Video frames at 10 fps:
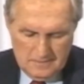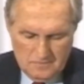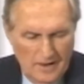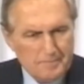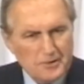
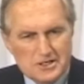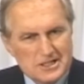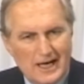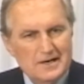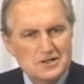
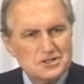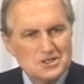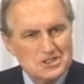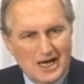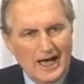represent
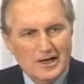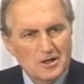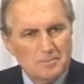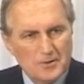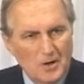
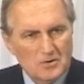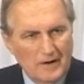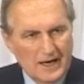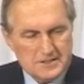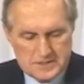societal
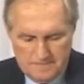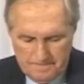progress.